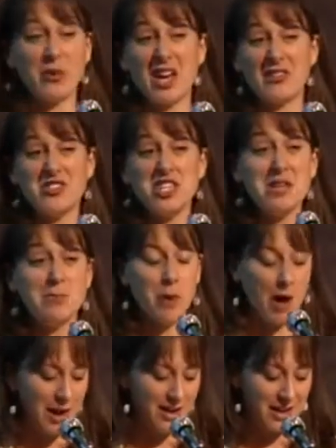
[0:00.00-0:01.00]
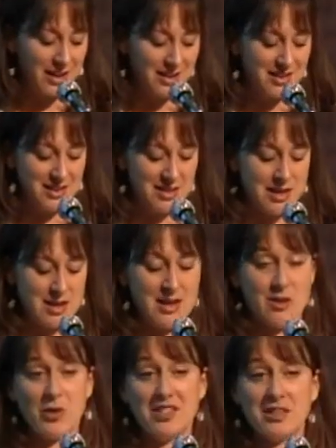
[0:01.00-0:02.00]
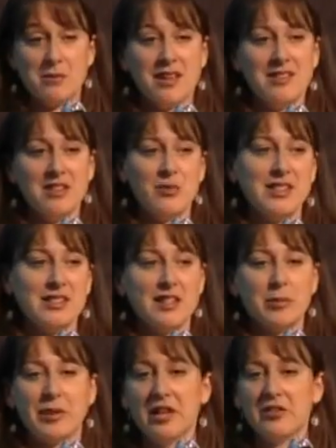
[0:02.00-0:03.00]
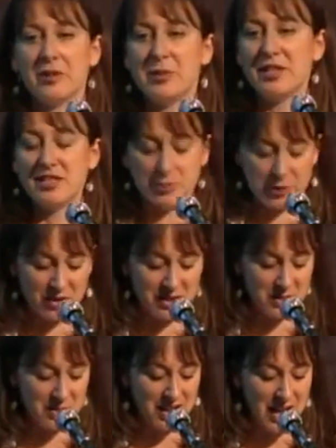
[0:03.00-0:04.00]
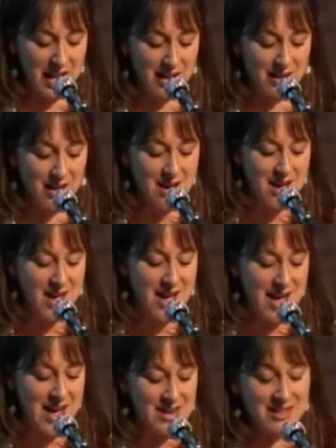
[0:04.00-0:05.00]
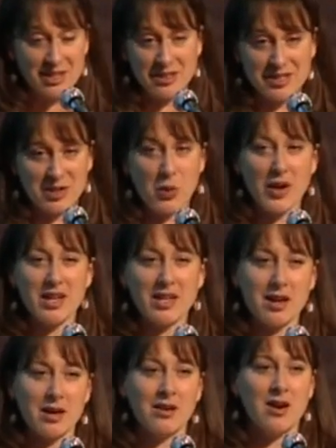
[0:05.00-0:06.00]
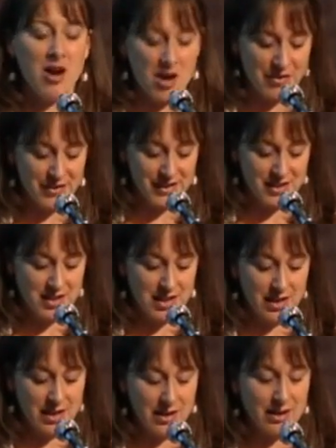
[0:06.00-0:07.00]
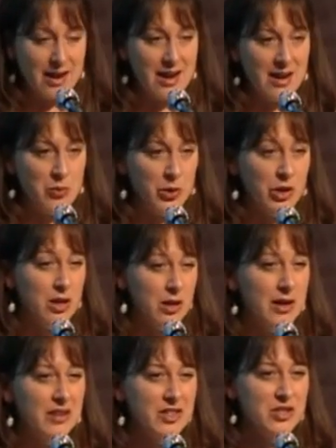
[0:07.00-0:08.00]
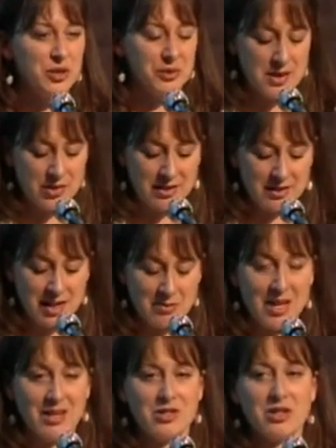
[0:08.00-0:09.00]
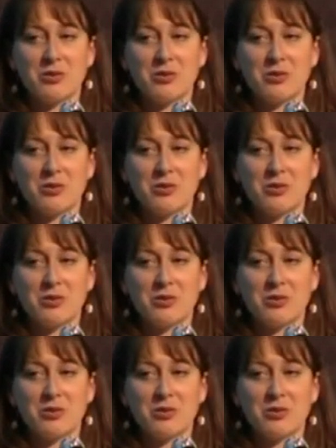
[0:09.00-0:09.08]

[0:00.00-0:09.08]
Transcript: We have team potlucks uh, once a month, and we celebrate everybody's birthdays with cake. And it's also quite a young office there, um, where a lot of us are around the same age.